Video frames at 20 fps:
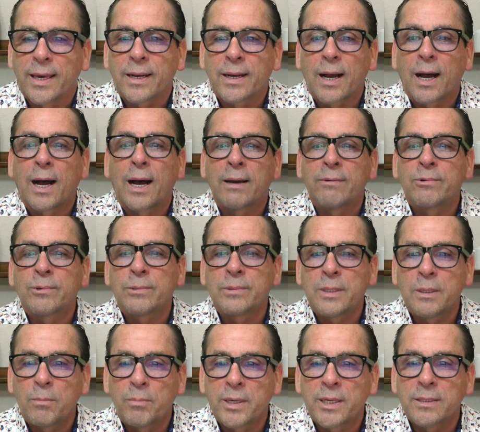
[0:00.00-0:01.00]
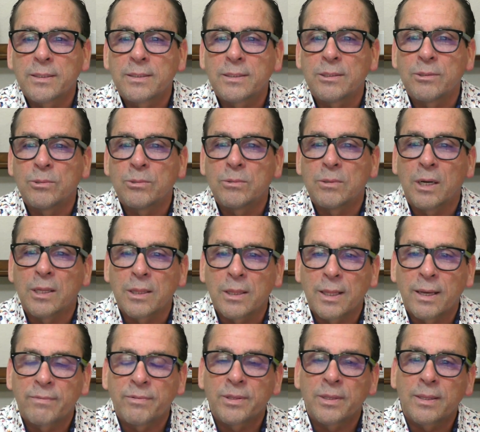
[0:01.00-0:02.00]
And I've only been to
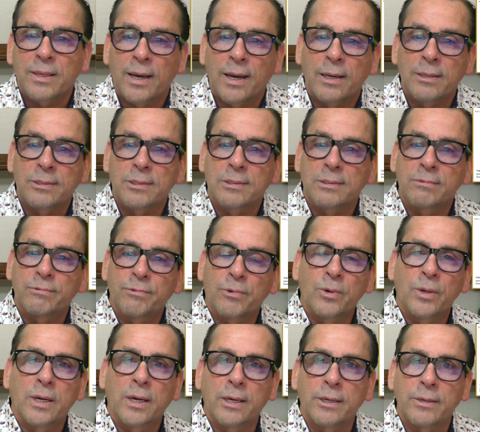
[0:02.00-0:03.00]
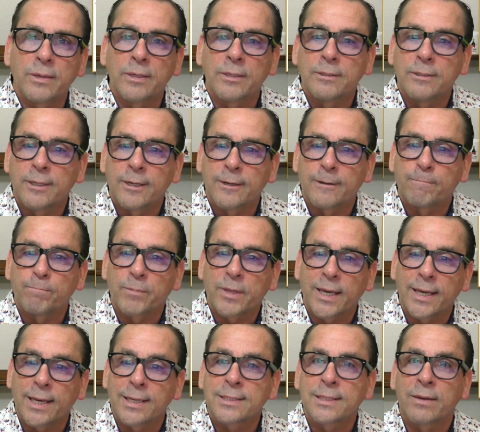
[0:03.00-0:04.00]
11,400. Now, I
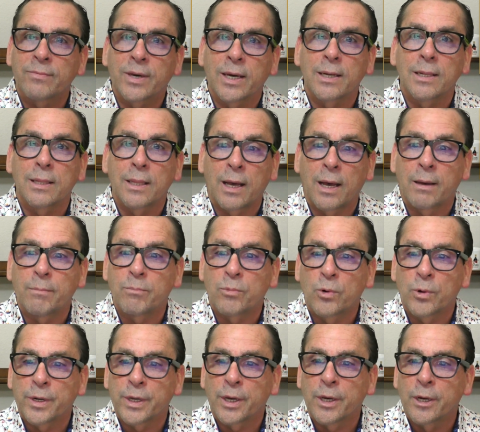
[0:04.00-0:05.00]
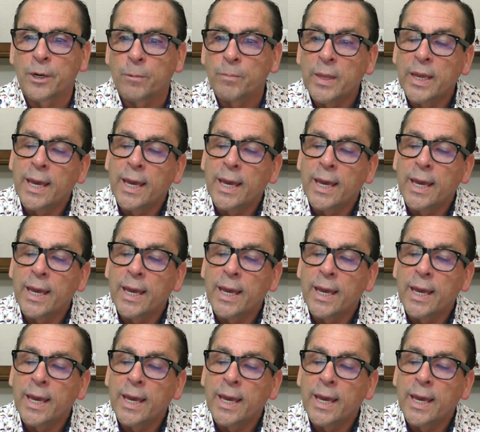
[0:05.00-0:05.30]
guess I've got a lot more to go.